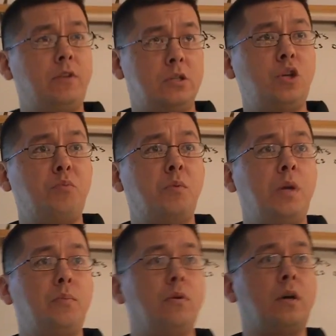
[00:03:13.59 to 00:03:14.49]
the stupid
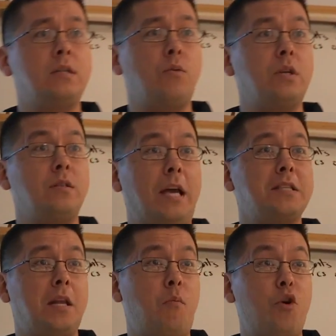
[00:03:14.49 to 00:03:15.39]
people because it was less
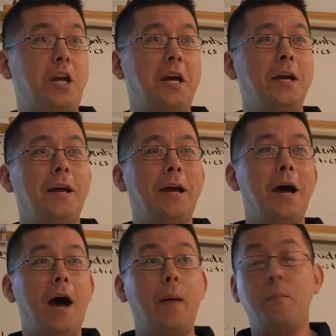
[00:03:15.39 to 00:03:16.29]
than a morning.
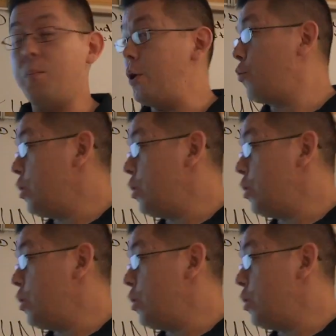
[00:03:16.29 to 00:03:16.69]
But